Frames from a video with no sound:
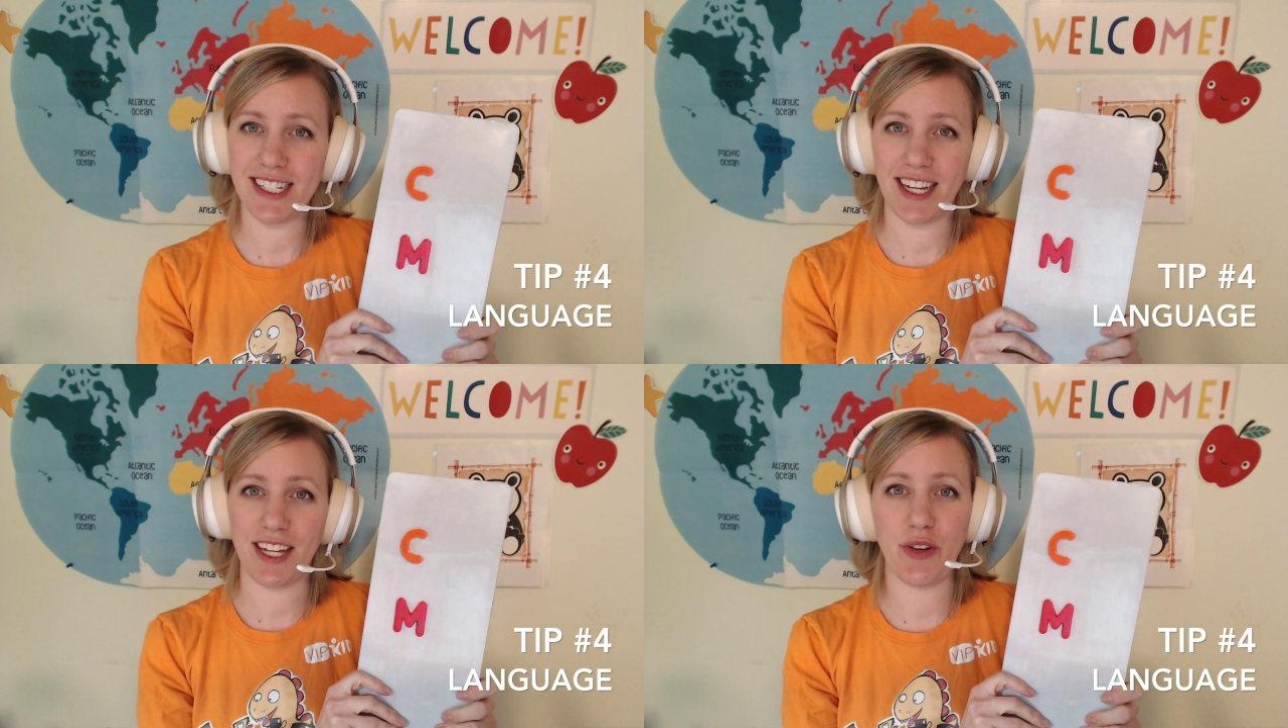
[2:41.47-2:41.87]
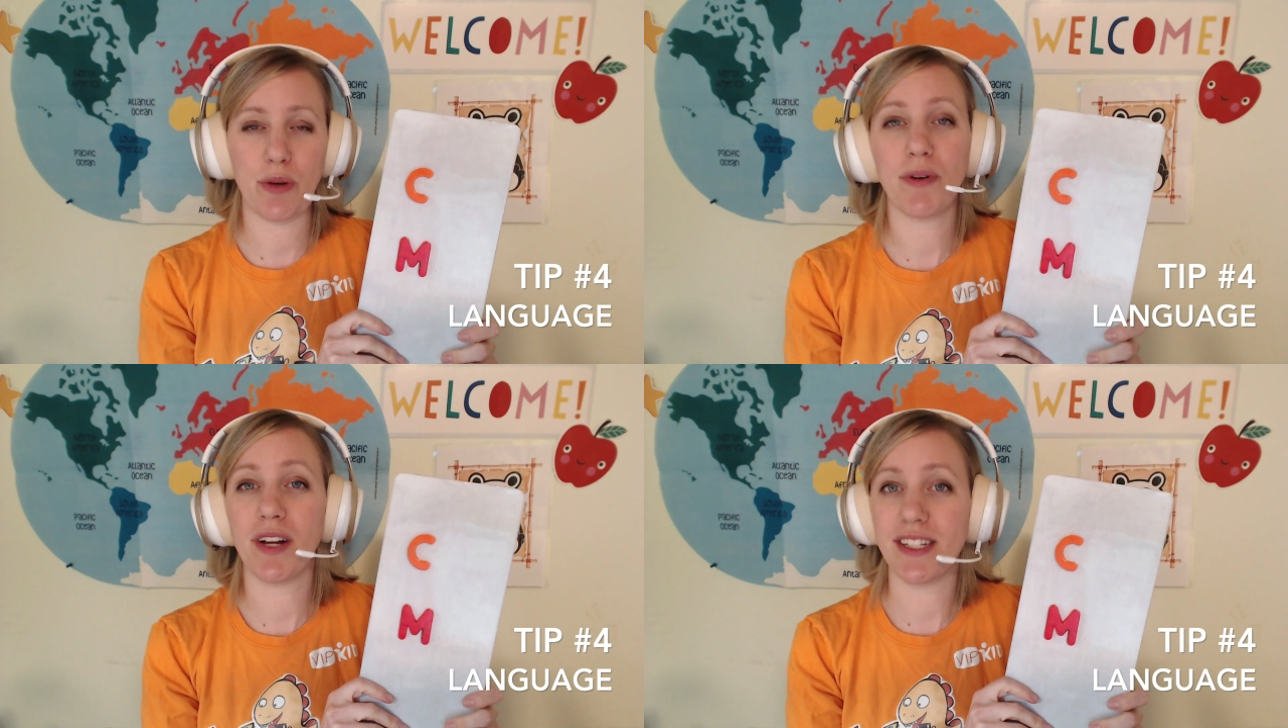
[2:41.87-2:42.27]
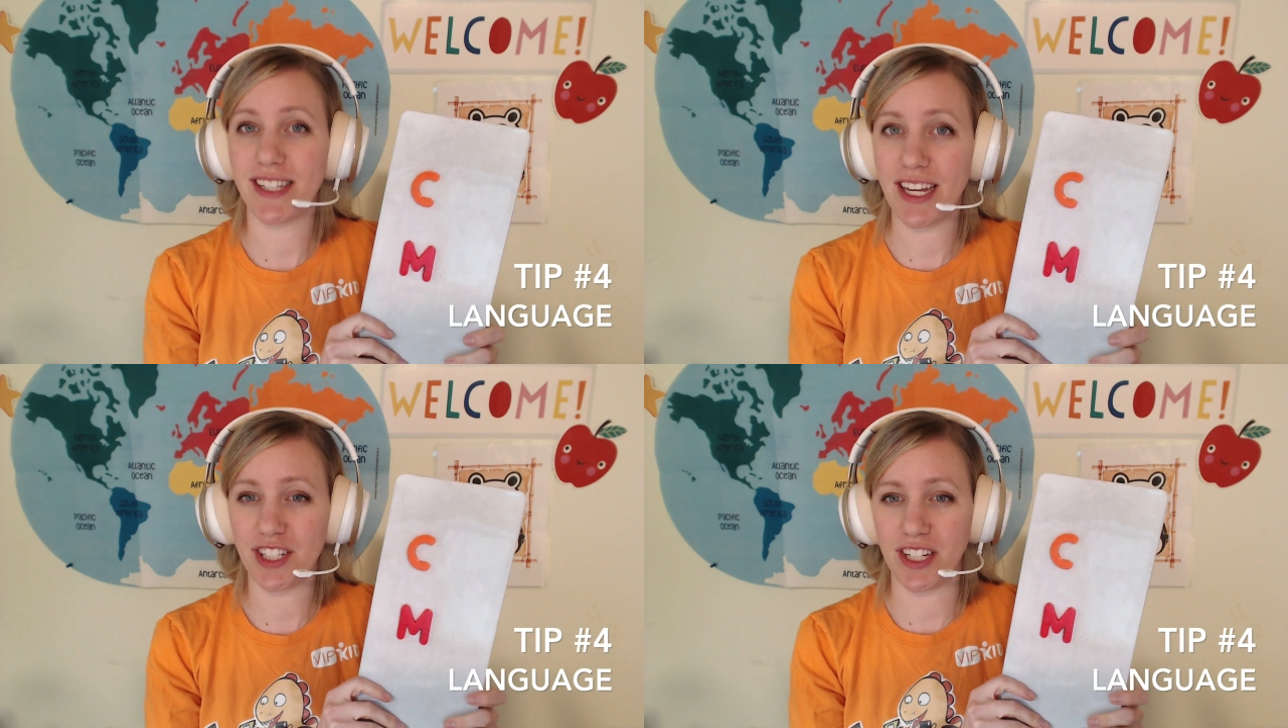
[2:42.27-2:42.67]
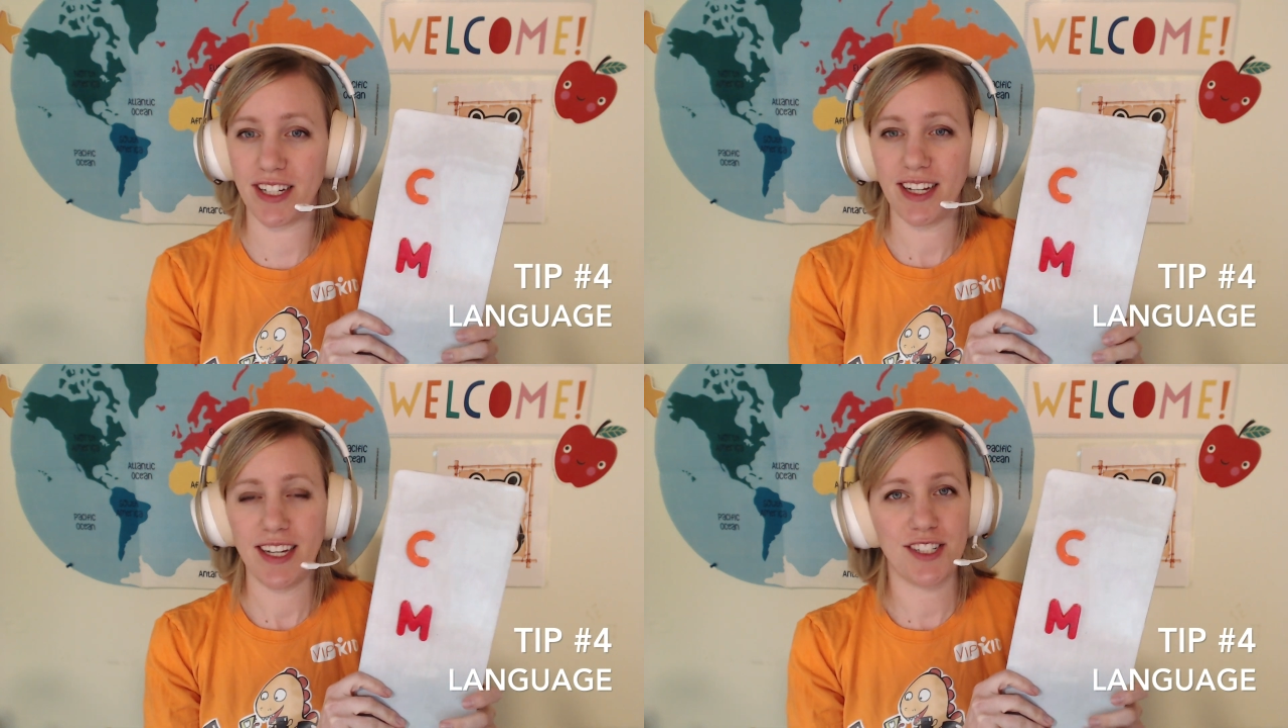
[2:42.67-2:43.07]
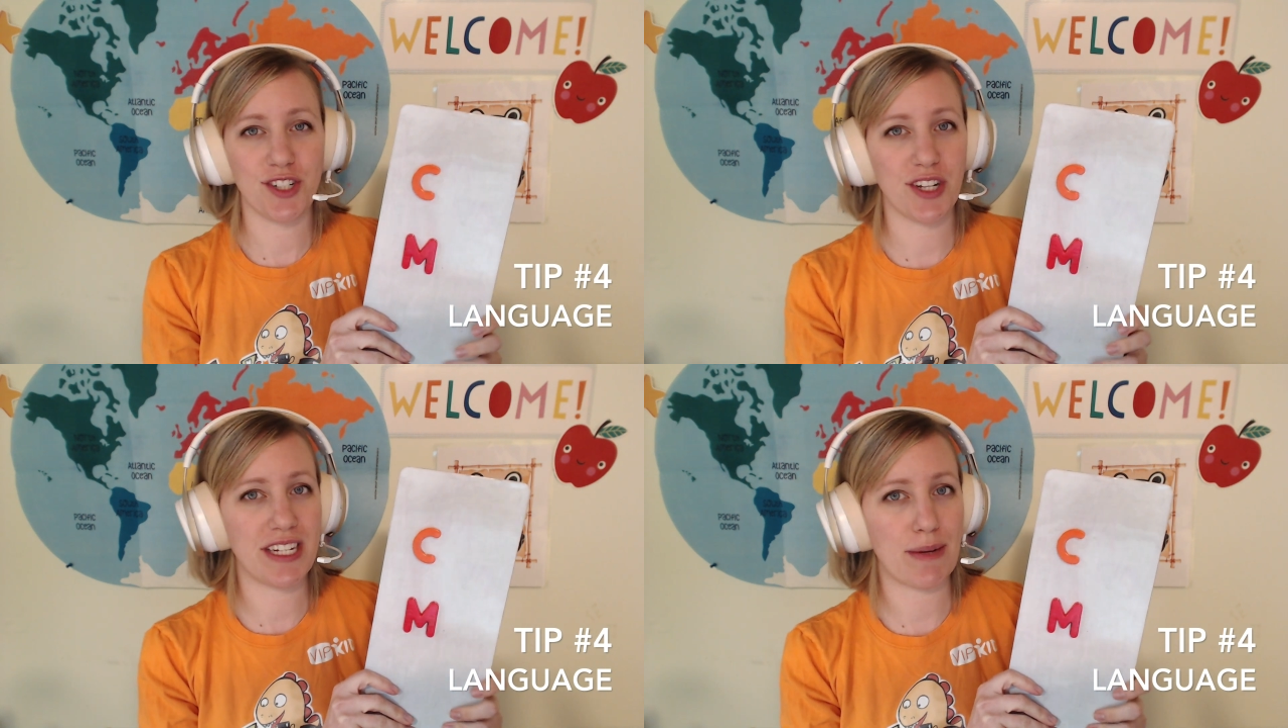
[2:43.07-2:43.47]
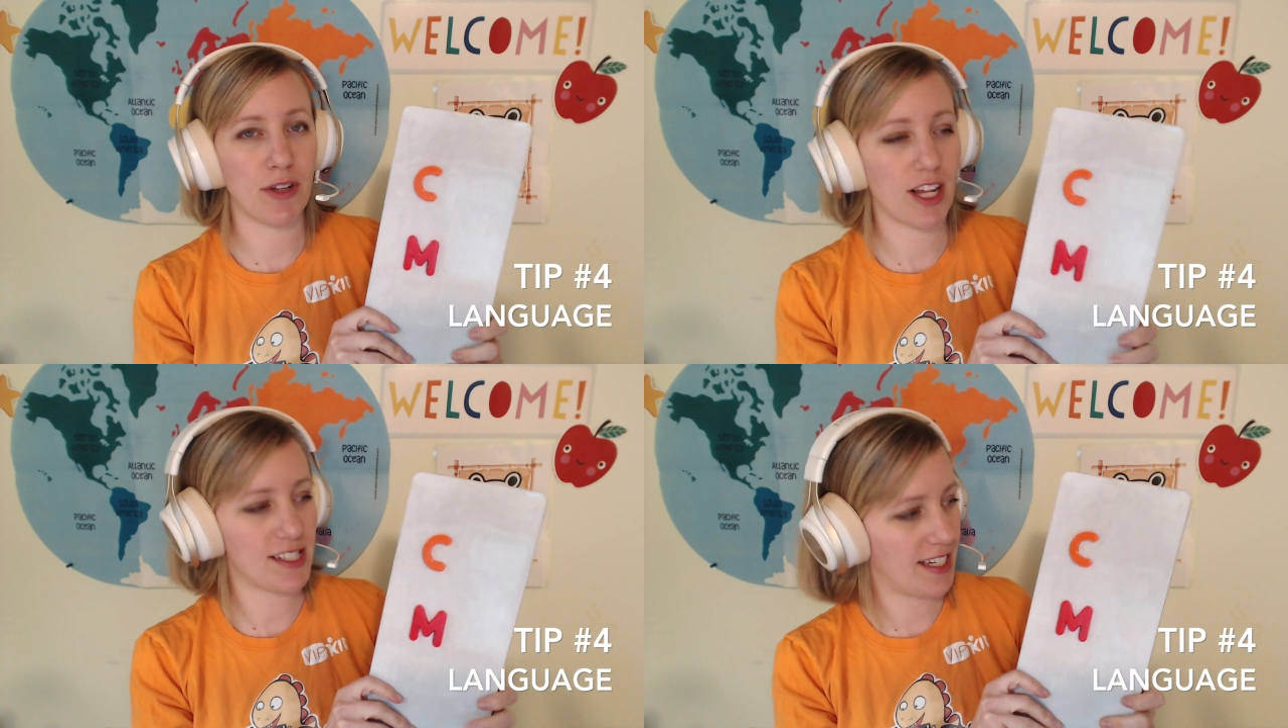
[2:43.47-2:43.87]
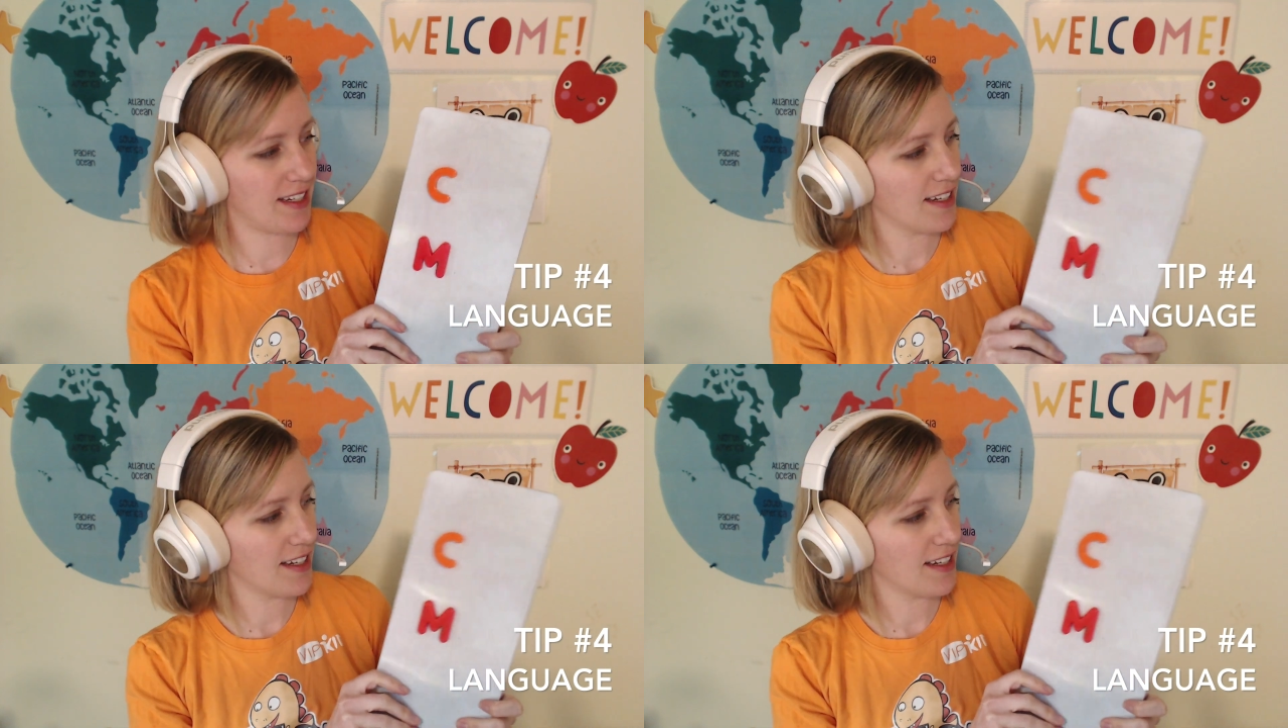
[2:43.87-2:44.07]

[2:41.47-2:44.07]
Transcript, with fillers: in your pronunciation during the demo lesson.